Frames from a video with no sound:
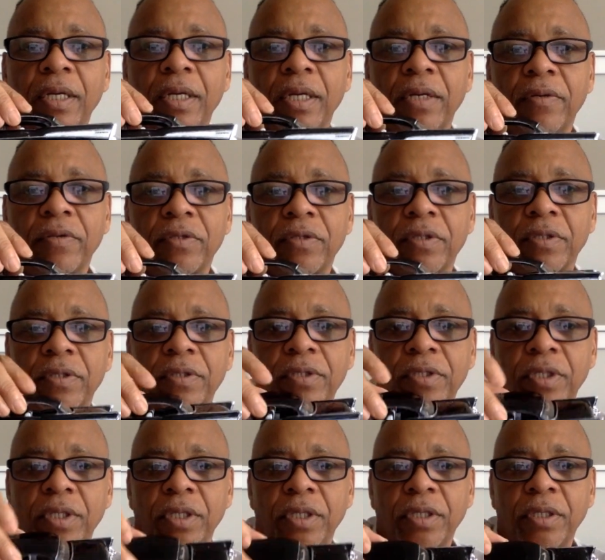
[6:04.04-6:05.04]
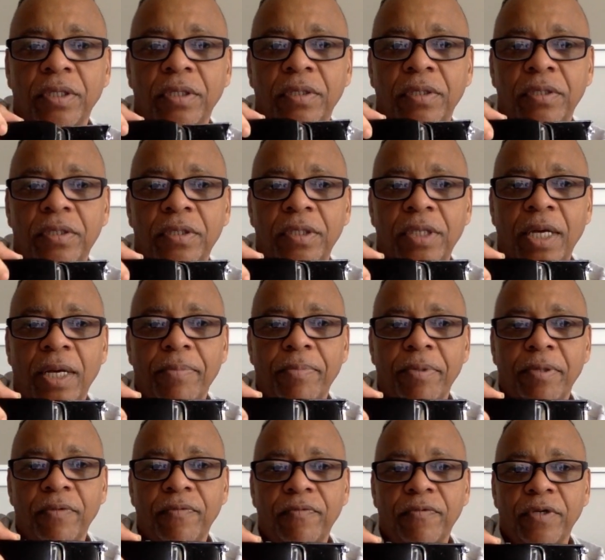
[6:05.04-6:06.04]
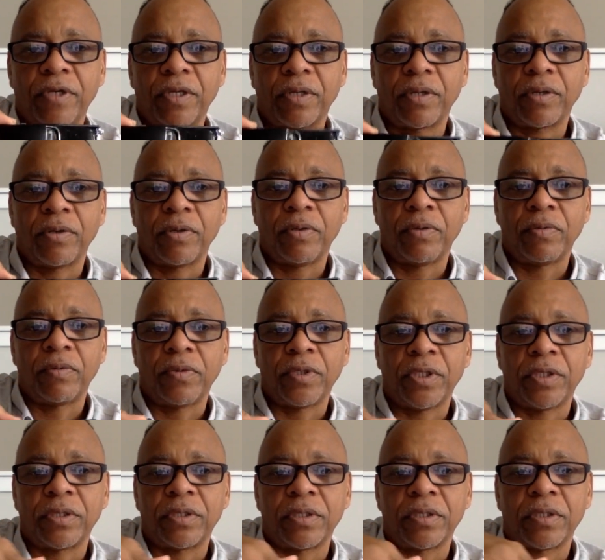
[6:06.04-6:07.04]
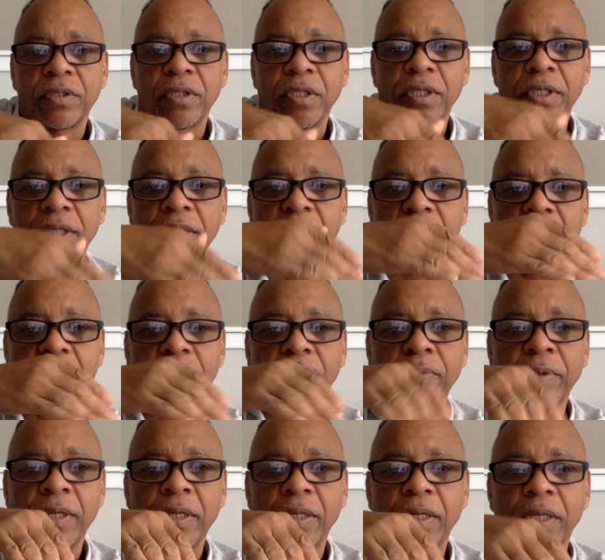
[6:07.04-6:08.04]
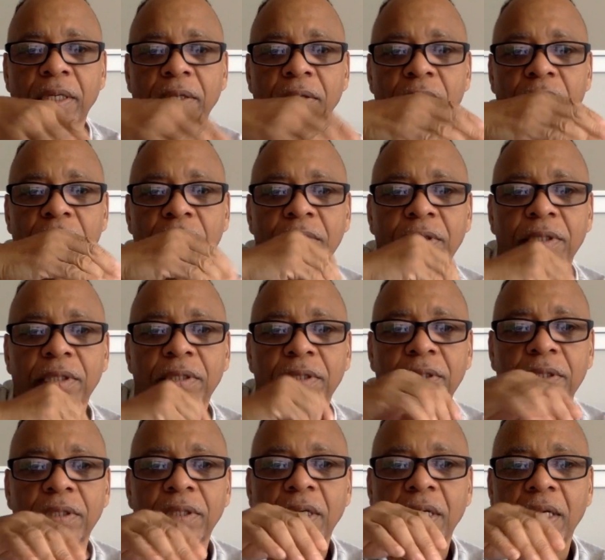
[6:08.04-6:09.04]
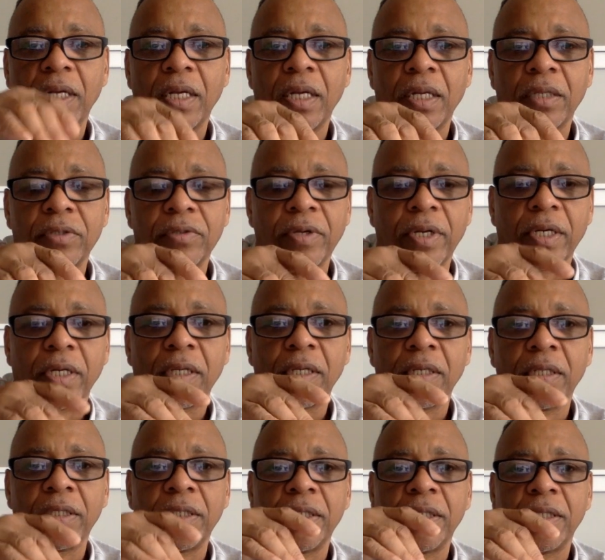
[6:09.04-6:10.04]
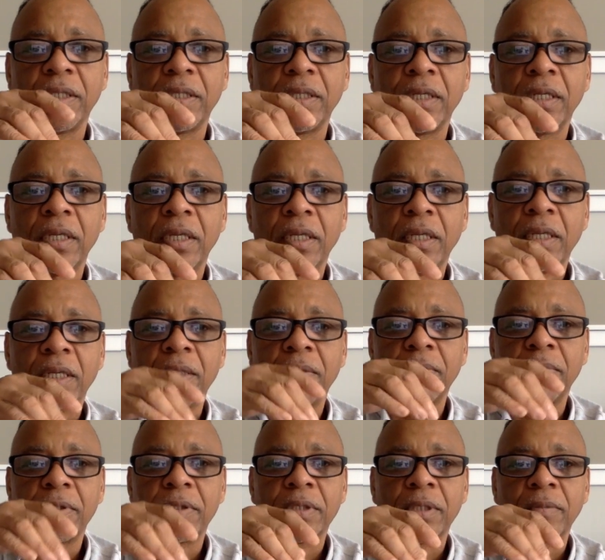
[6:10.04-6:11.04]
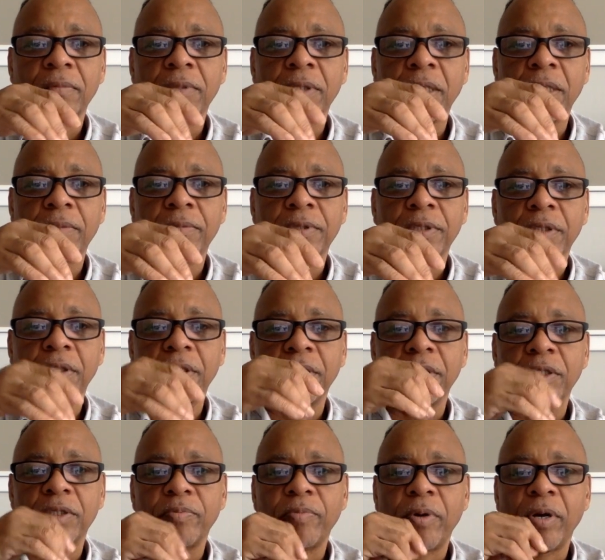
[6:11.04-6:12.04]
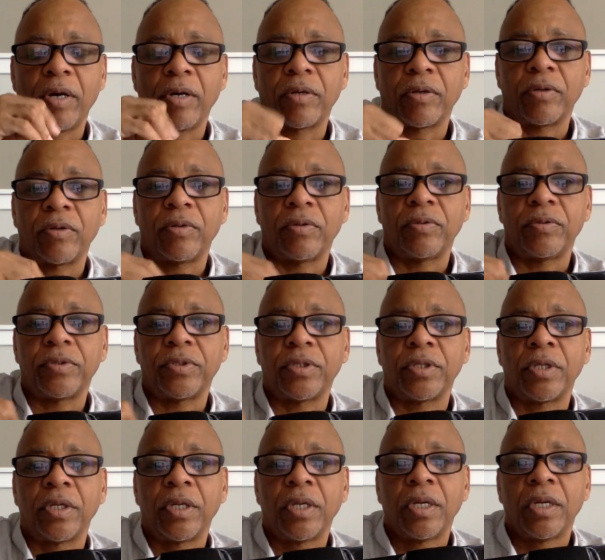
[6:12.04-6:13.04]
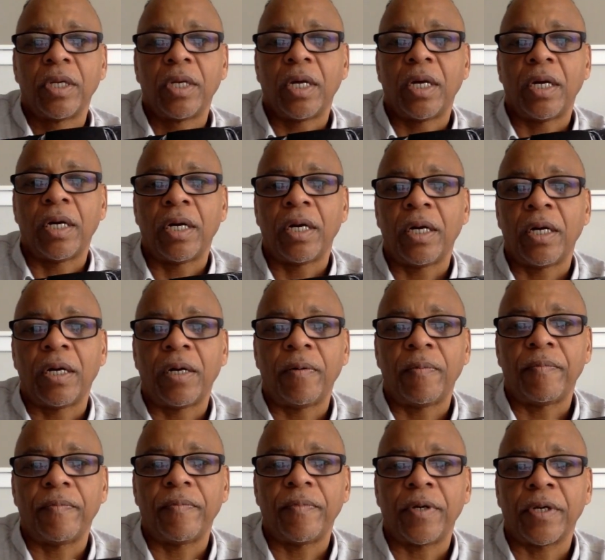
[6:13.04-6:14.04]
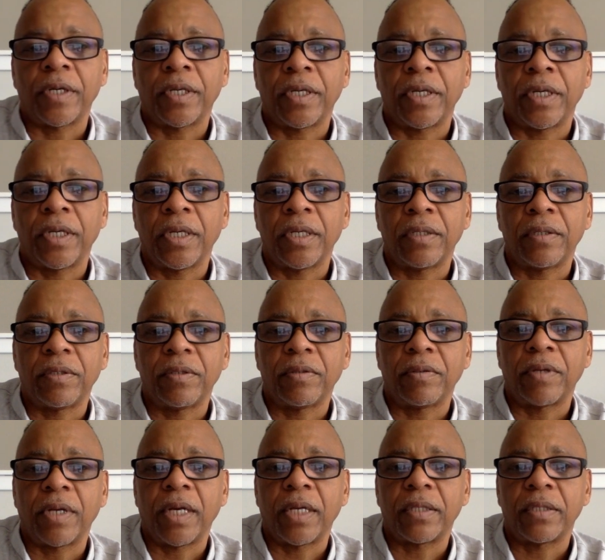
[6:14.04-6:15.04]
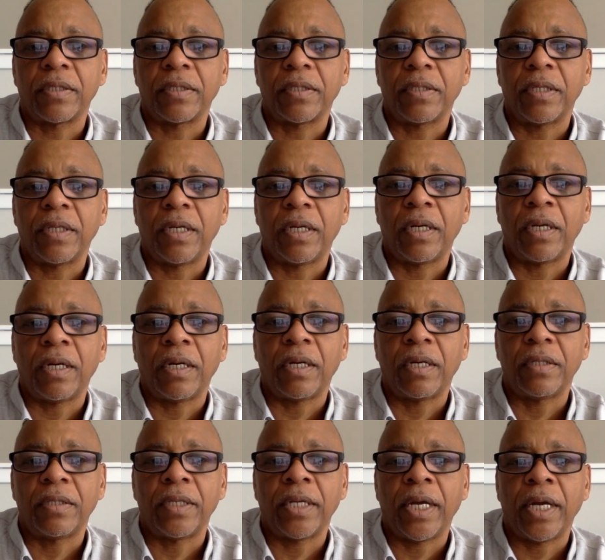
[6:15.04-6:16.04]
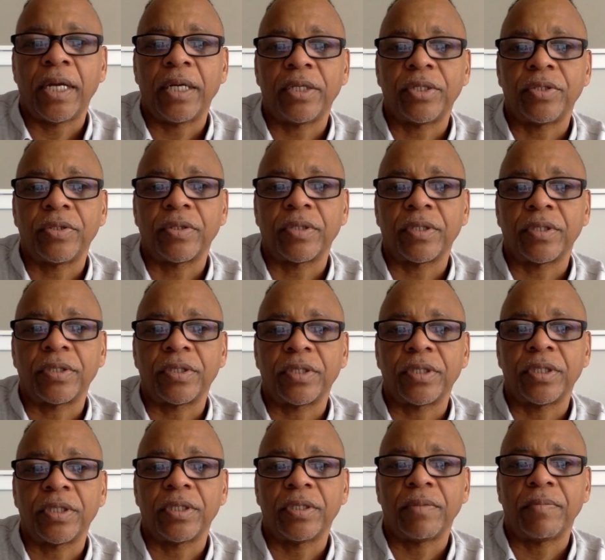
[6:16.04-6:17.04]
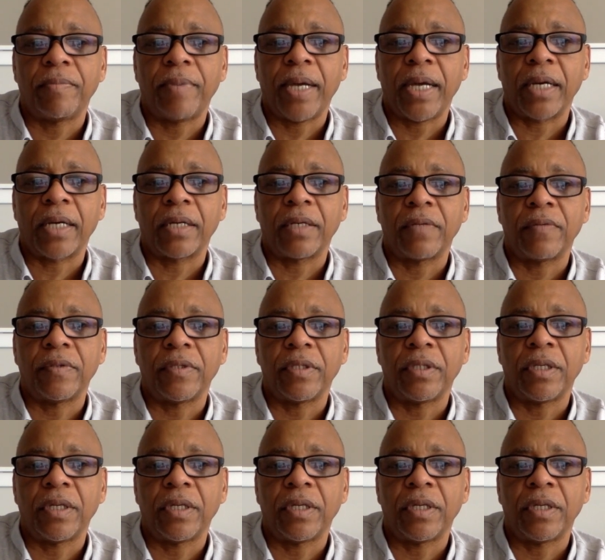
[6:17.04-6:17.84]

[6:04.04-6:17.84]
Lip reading: as you can see, top of the vehicle, this is the lint. Pay that no attention. I try to clean it, but sometimes it leaves particles. Again, you got the dash. You can see the back of the